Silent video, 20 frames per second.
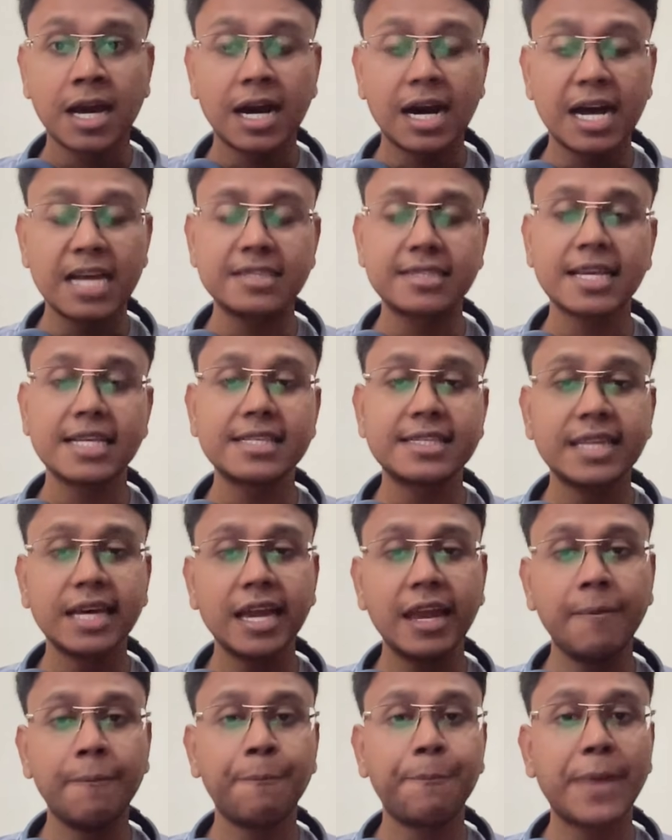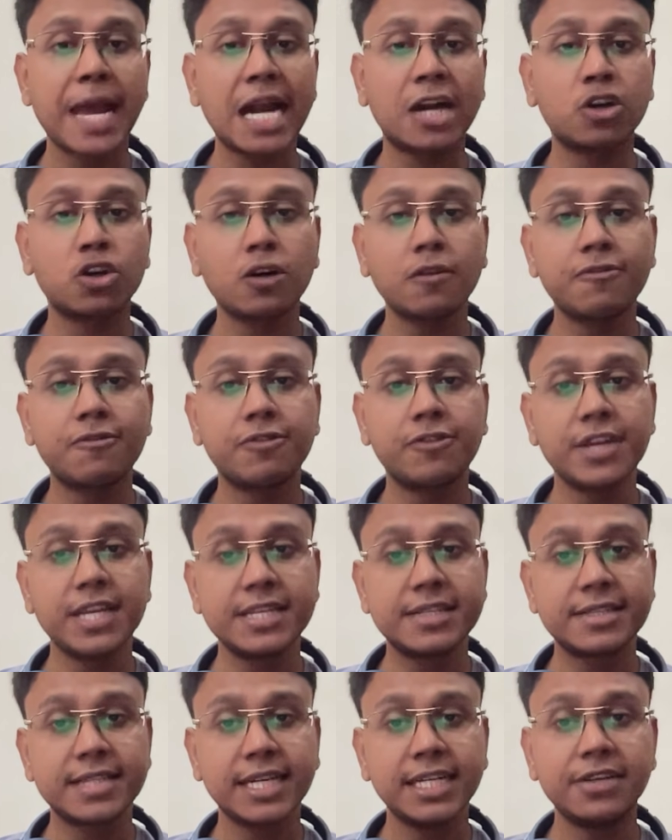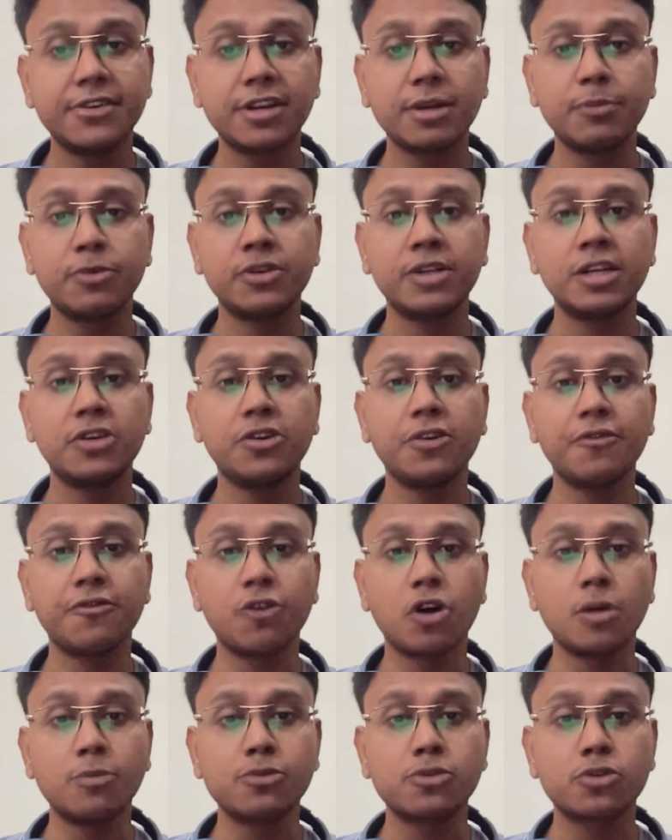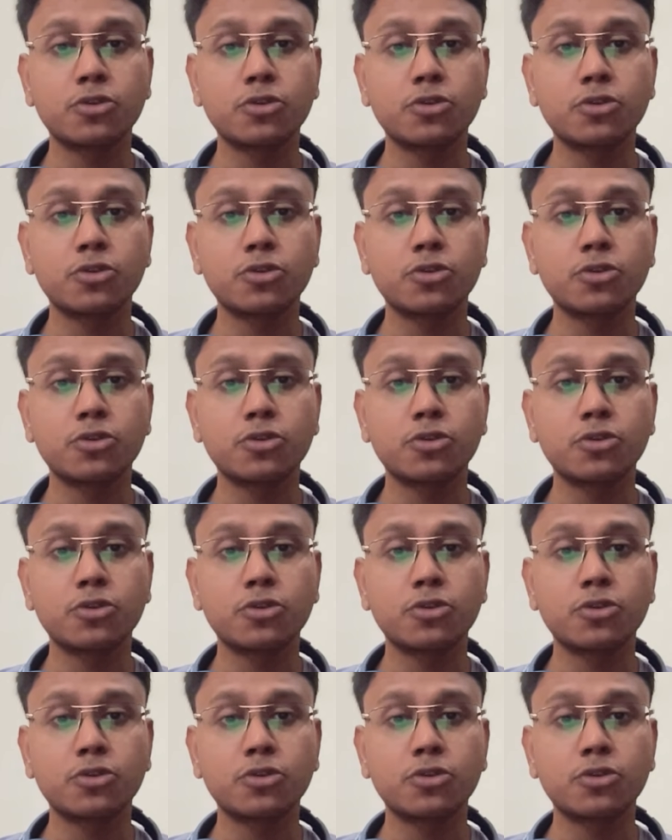Assess the impact of recent tribunal reforms